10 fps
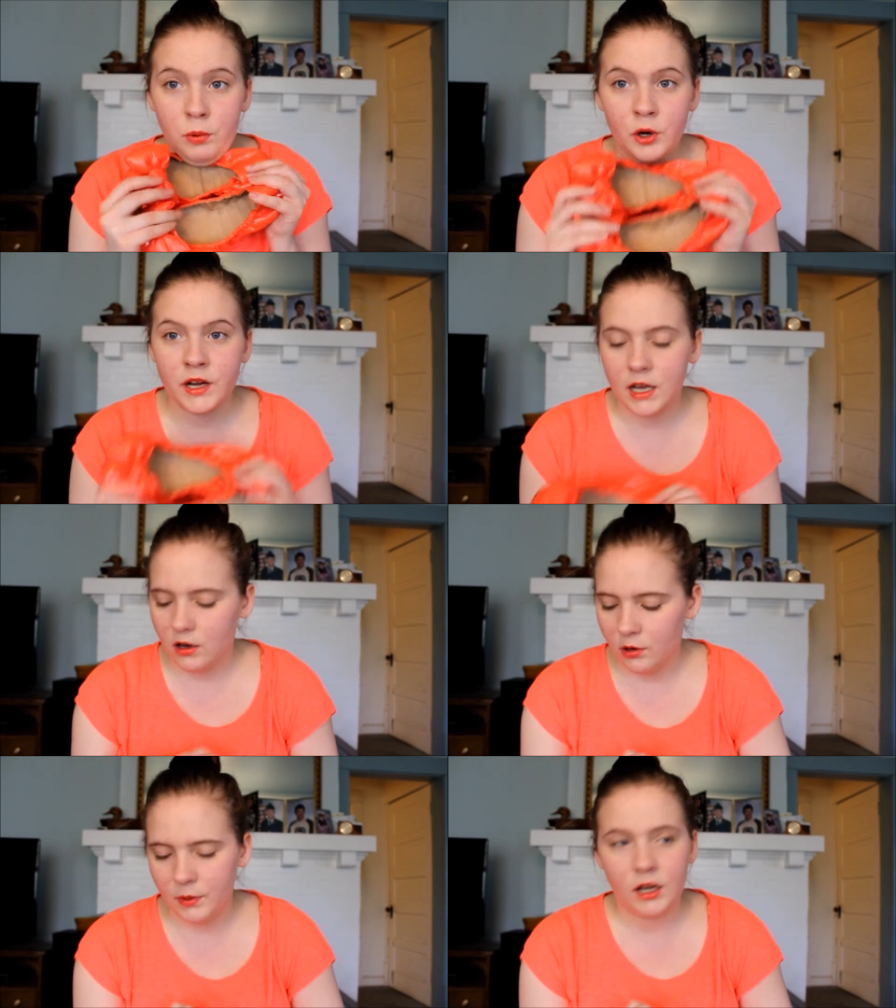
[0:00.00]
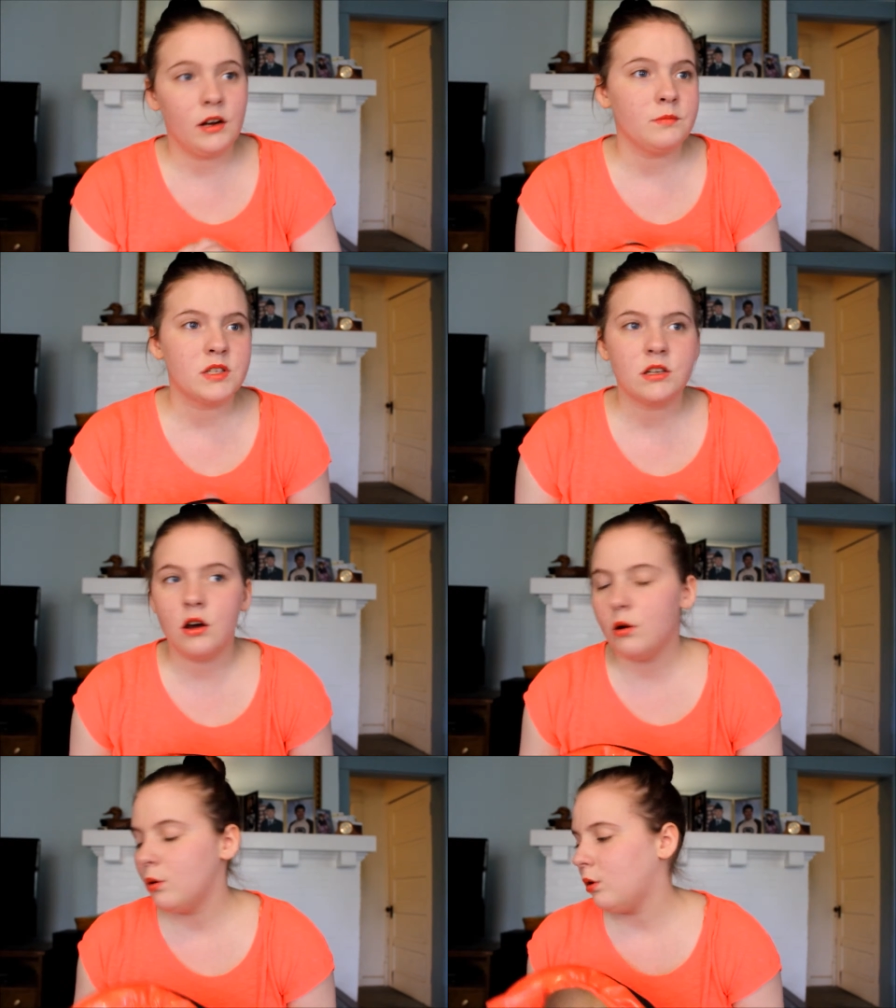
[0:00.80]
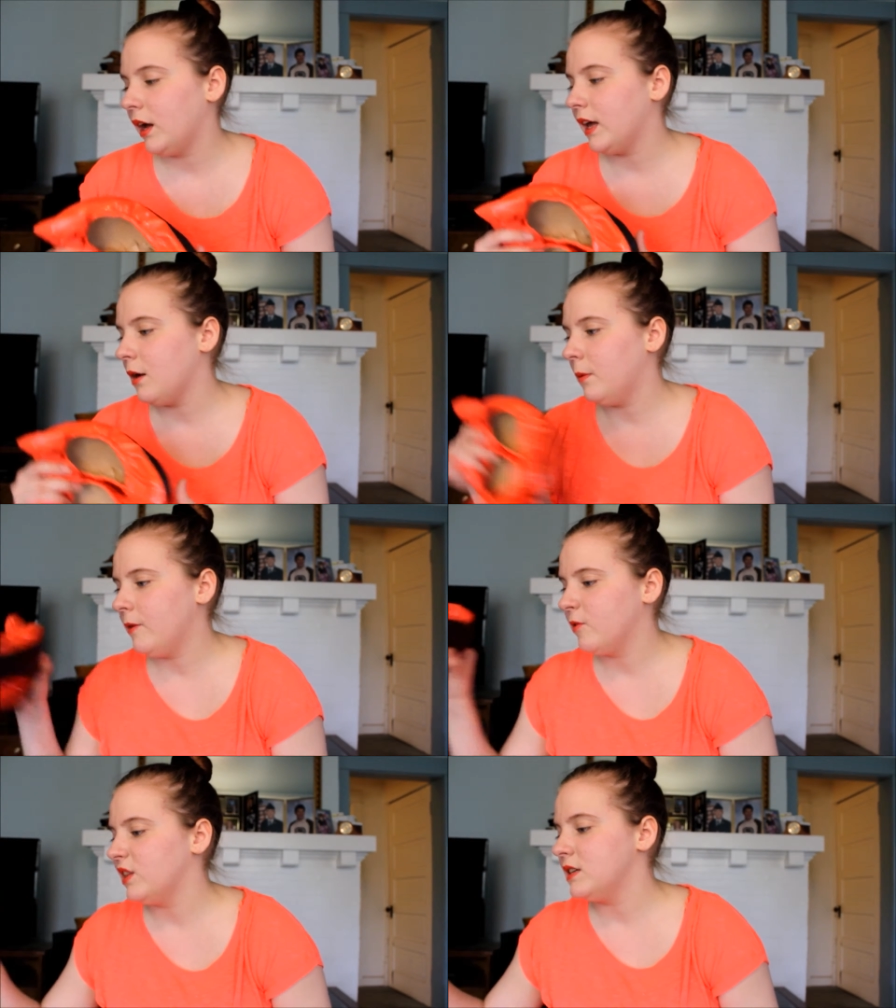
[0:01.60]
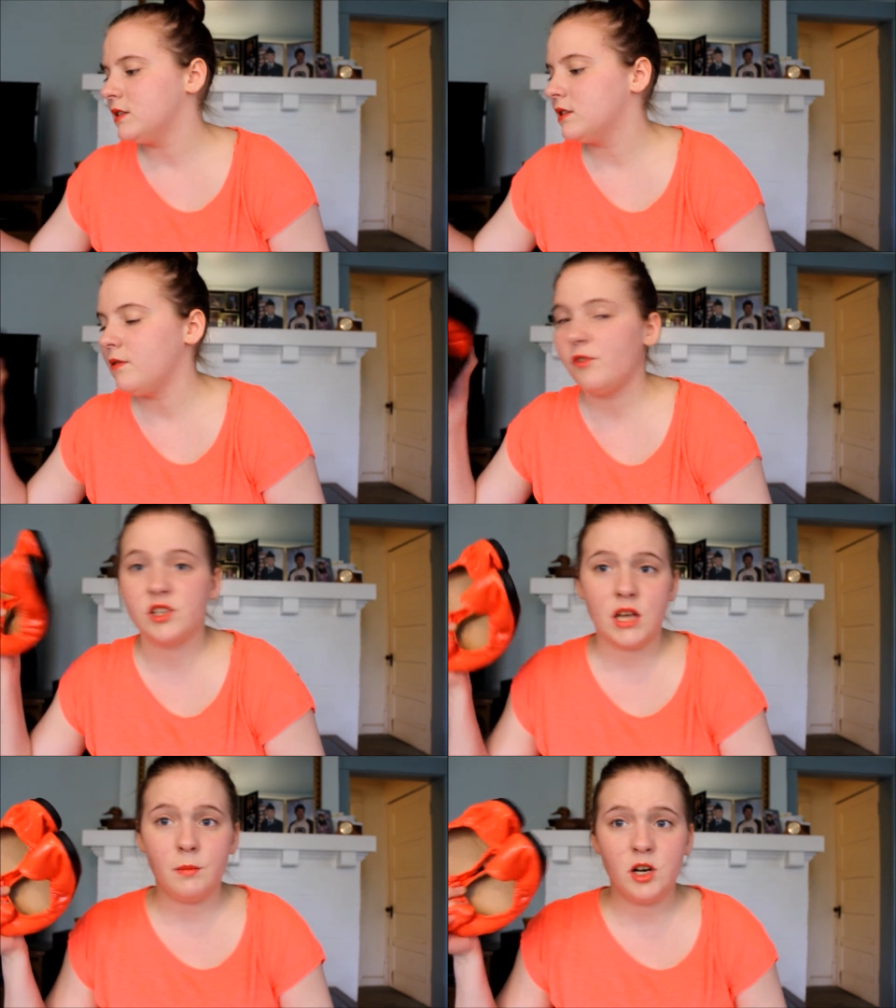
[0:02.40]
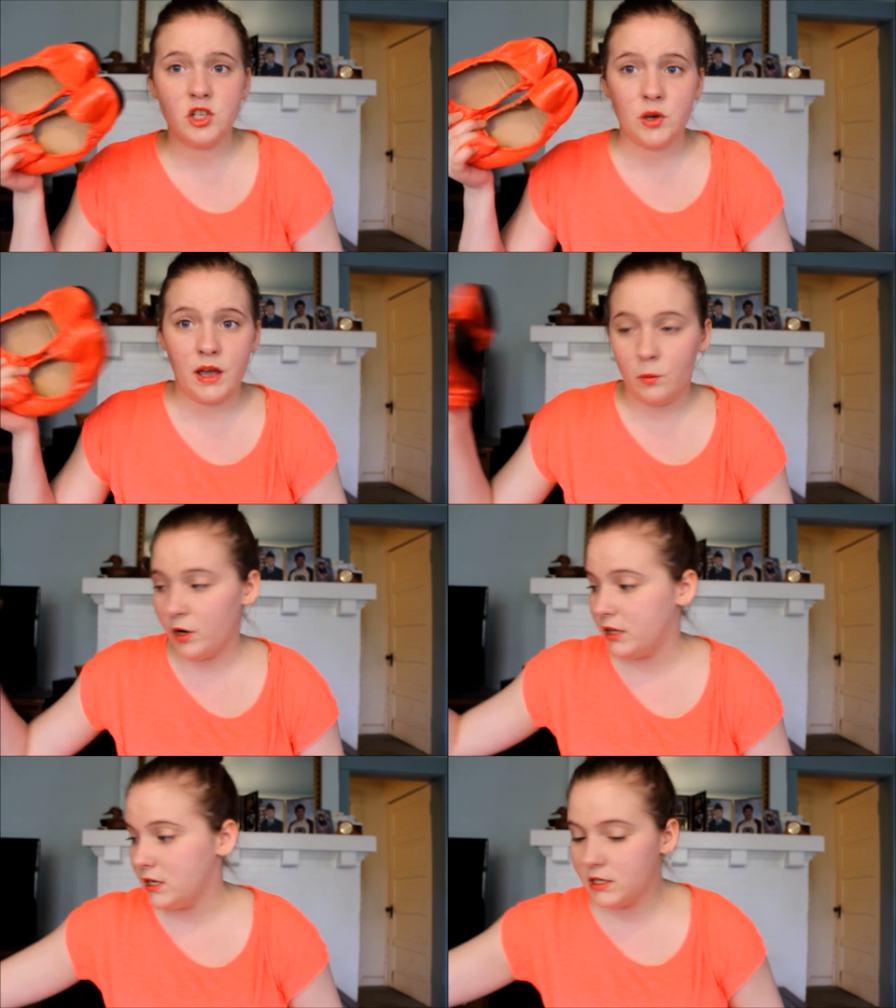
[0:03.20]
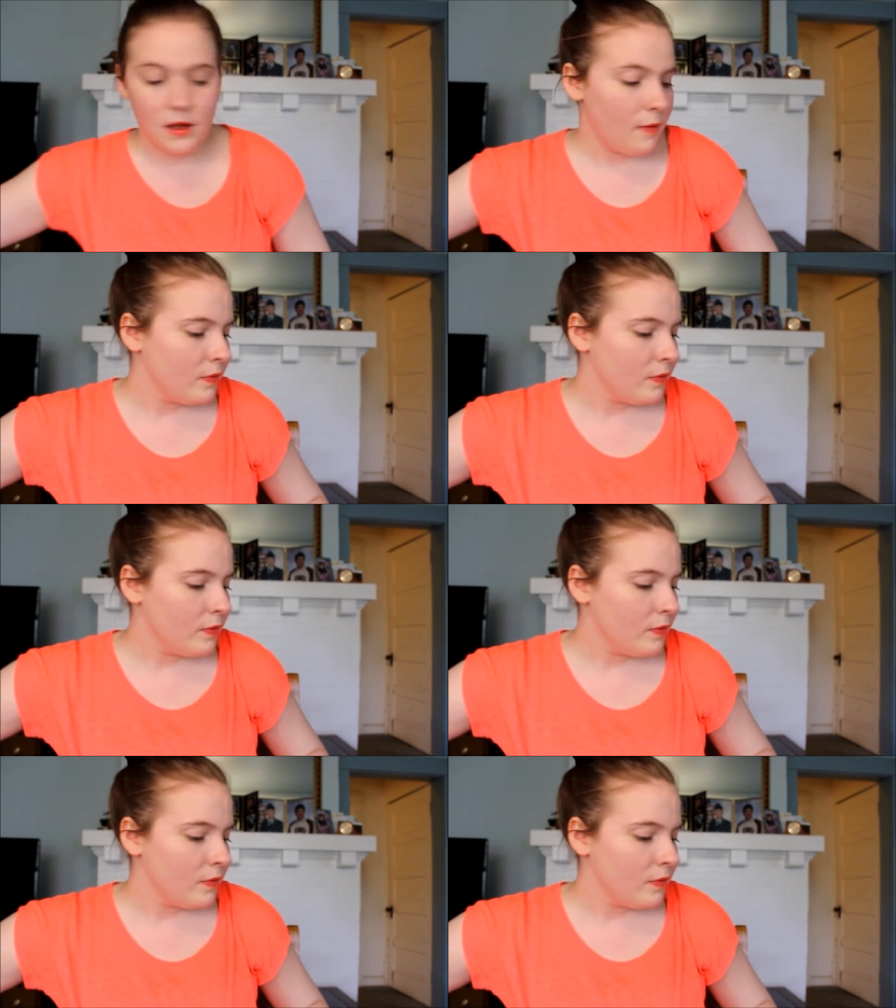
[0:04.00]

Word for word: pretty. Oh my God, I'm so, I can't wait for these for summer so I can wear these.